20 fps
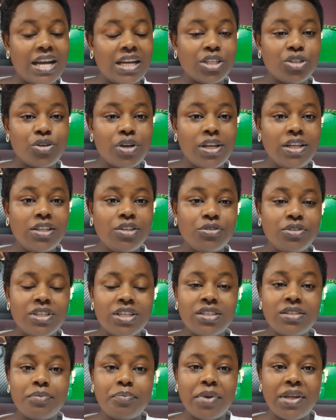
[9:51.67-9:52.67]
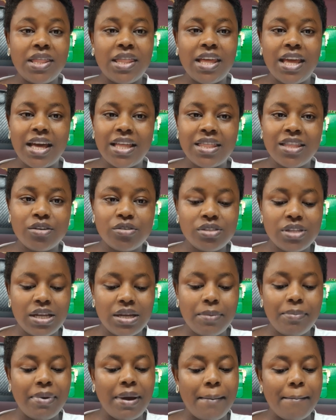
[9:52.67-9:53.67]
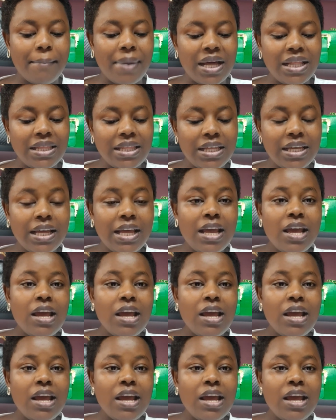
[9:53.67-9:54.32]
Actually, you just pay the 1,000 per month.